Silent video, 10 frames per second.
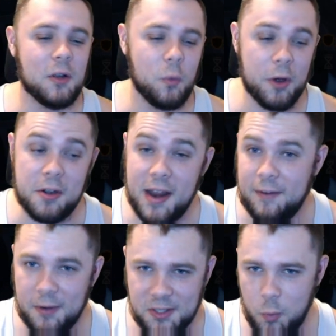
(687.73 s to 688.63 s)
Weird deck
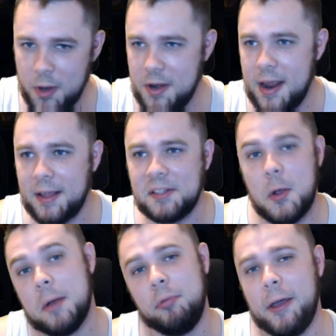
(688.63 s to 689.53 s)
versus weird deck. Let's
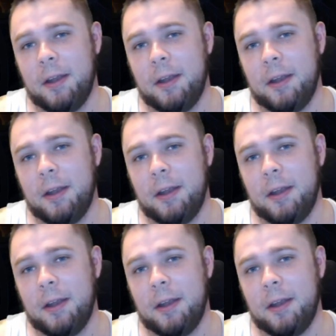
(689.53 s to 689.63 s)
go ahead and play